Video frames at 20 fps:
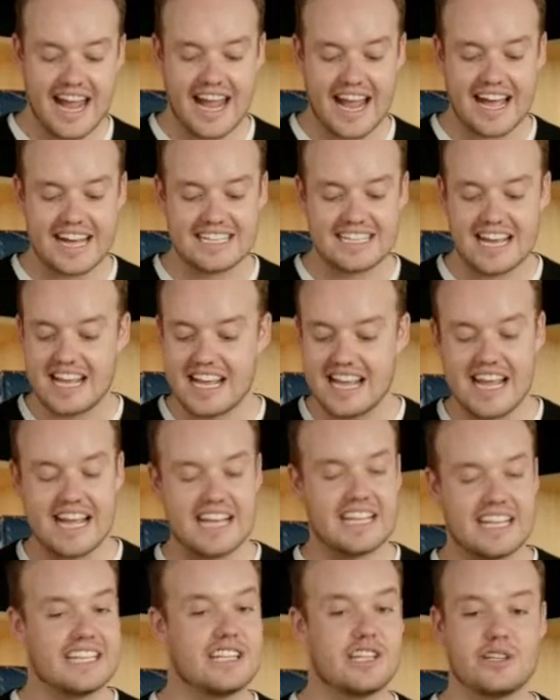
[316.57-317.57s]
and
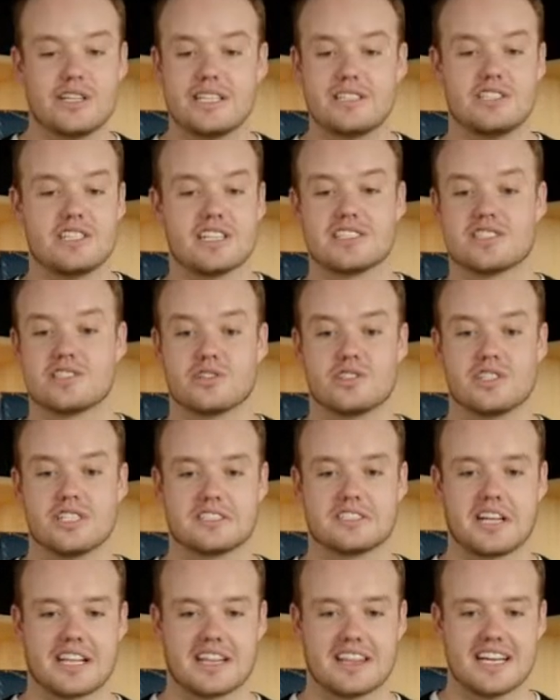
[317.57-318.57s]
it literally just looked
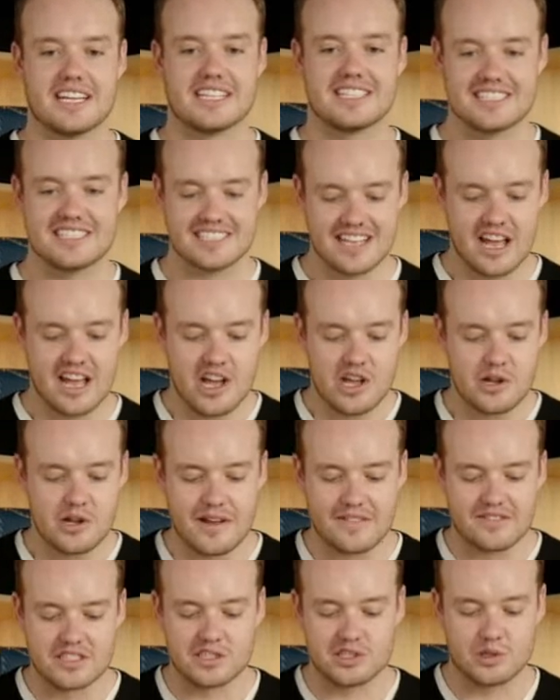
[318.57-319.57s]
just like this.
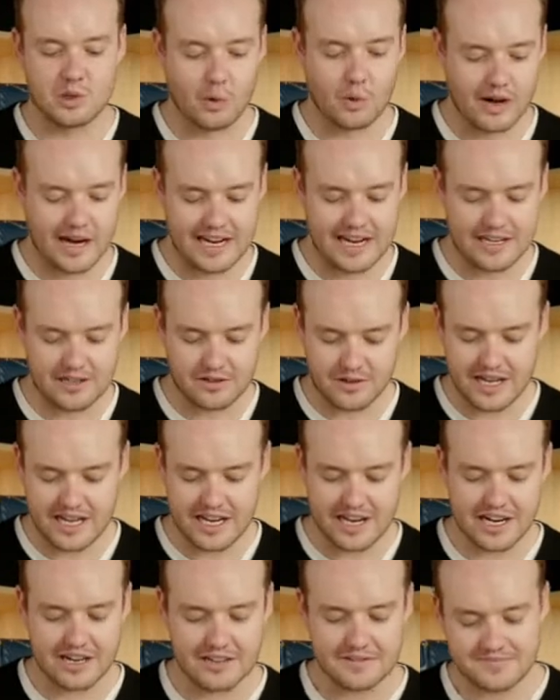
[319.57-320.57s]
You have this door handle
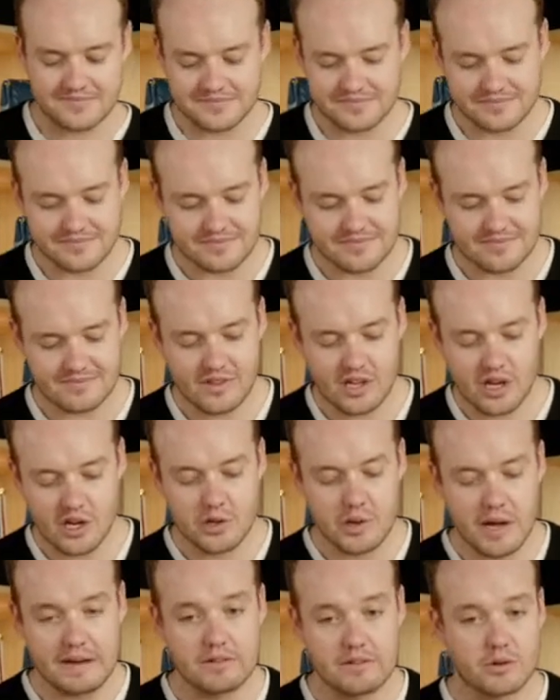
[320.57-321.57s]
here,
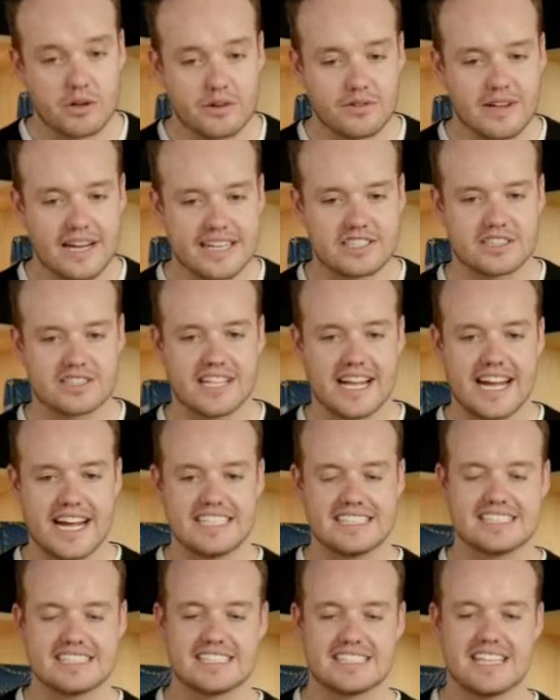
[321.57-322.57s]
you have the reflector
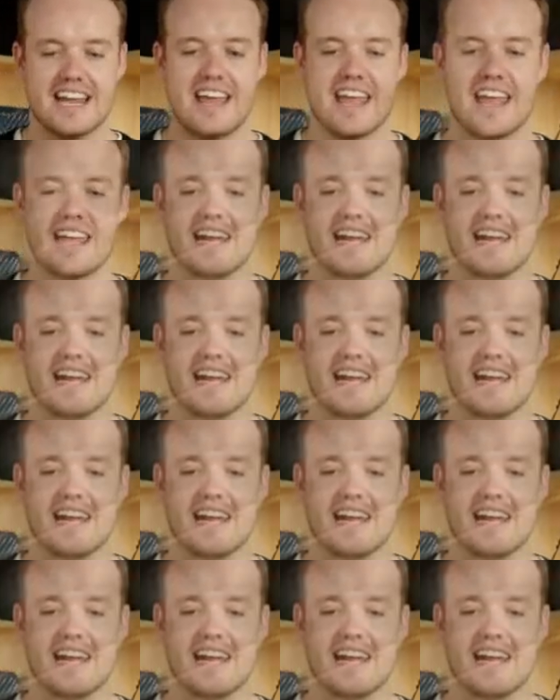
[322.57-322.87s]
lights,